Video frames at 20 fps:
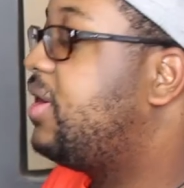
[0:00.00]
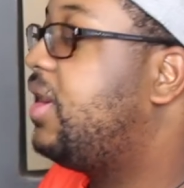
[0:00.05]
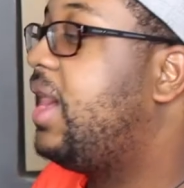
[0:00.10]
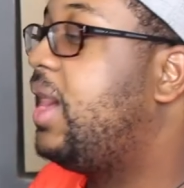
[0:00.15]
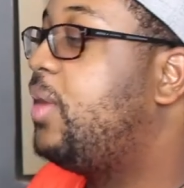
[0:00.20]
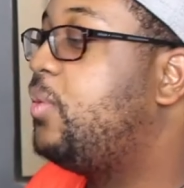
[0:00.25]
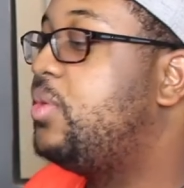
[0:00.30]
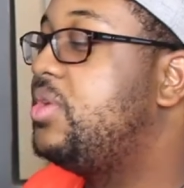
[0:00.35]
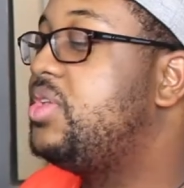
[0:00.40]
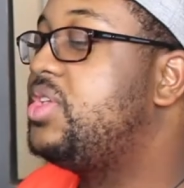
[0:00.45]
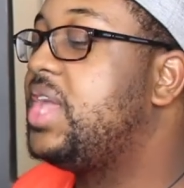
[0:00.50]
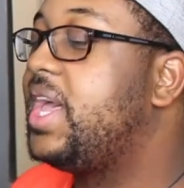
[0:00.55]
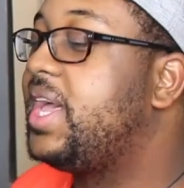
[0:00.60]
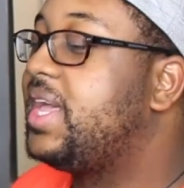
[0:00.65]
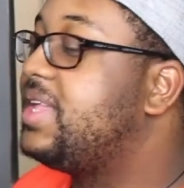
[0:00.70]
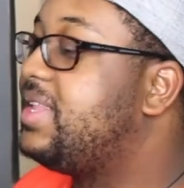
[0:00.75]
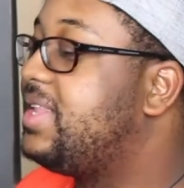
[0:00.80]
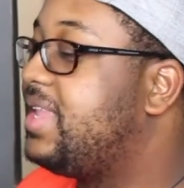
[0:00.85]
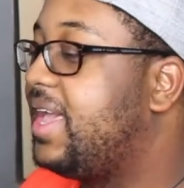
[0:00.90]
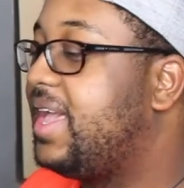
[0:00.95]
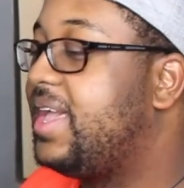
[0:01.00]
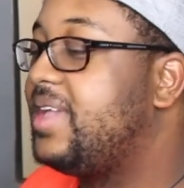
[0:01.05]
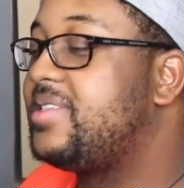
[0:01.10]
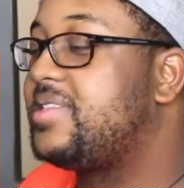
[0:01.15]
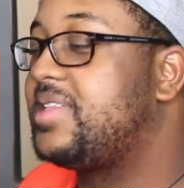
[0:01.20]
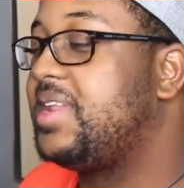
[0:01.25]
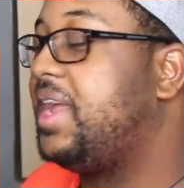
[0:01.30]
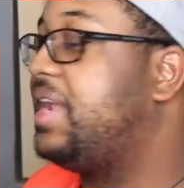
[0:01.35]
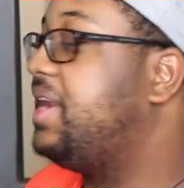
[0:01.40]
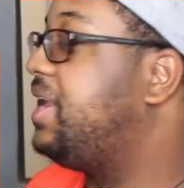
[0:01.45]
I wish I could
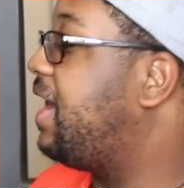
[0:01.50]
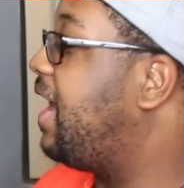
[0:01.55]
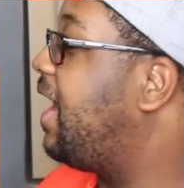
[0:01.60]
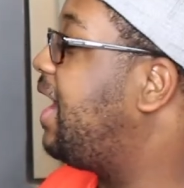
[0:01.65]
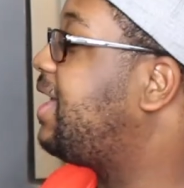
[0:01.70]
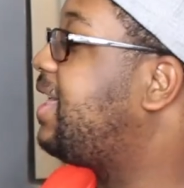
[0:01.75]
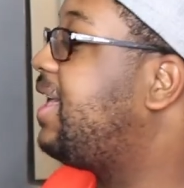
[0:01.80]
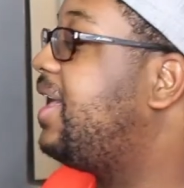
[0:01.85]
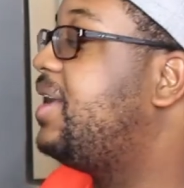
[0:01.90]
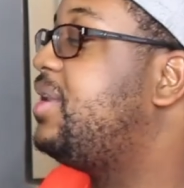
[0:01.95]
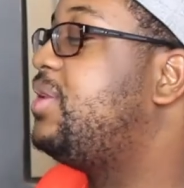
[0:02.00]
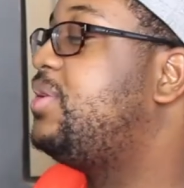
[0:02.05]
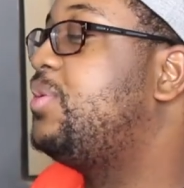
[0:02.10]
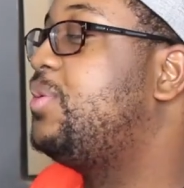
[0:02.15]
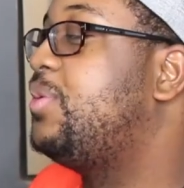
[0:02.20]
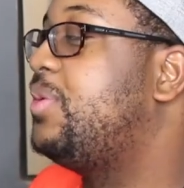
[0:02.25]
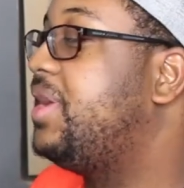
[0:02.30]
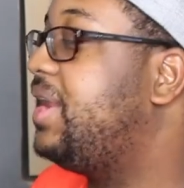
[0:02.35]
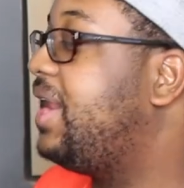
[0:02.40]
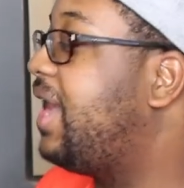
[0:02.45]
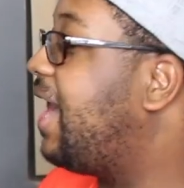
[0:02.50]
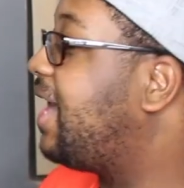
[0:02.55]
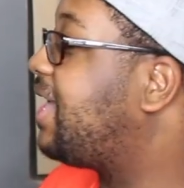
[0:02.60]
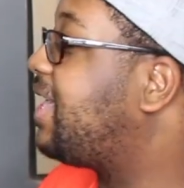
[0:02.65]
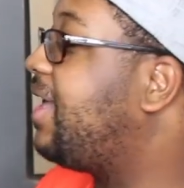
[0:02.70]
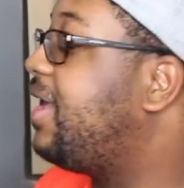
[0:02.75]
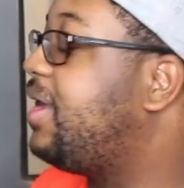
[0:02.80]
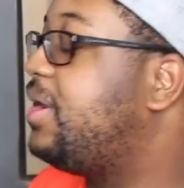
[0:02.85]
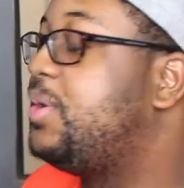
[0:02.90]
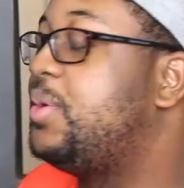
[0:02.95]
dance like that. I can't do it. I
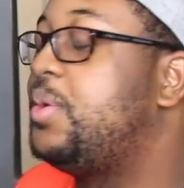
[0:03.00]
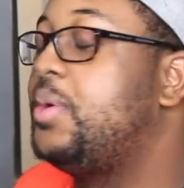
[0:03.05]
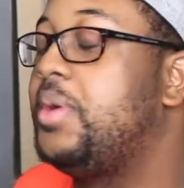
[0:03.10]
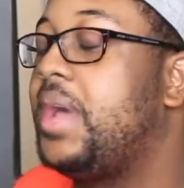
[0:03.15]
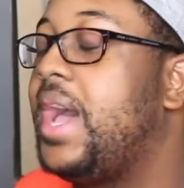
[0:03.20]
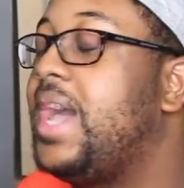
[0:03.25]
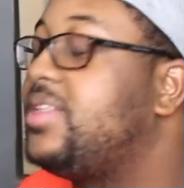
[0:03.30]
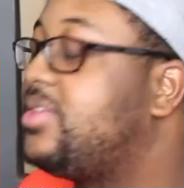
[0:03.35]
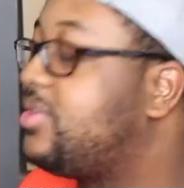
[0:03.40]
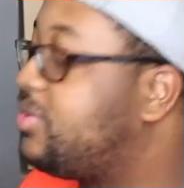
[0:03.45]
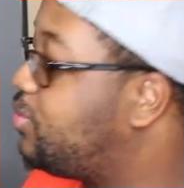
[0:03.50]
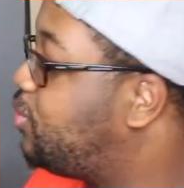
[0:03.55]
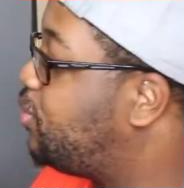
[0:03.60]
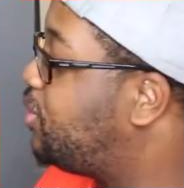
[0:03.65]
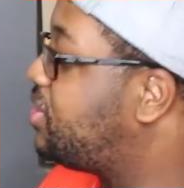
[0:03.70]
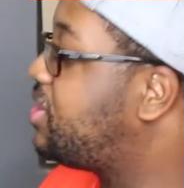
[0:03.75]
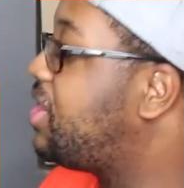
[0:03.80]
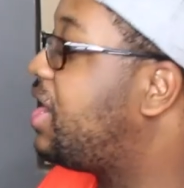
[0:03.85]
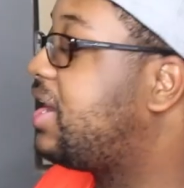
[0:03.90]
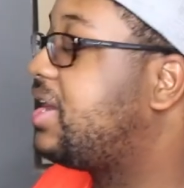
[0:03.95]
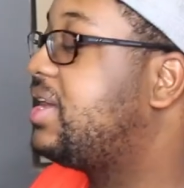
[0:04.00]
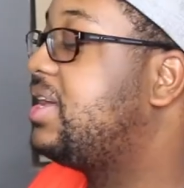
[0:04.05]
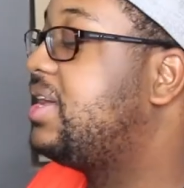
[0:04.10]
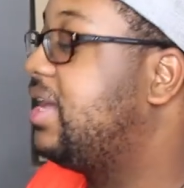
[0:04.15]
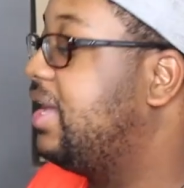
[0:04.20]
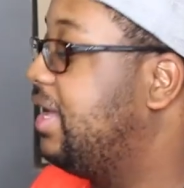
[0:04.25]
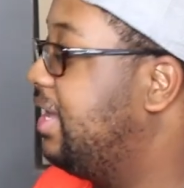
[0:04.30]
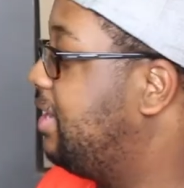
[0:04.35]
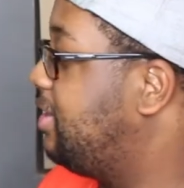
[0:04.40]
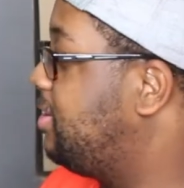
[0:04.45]
can't do it. I just wish I
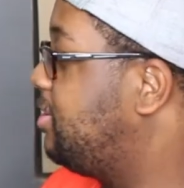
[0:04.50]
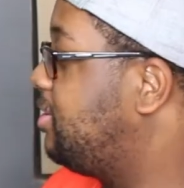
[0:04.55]
could.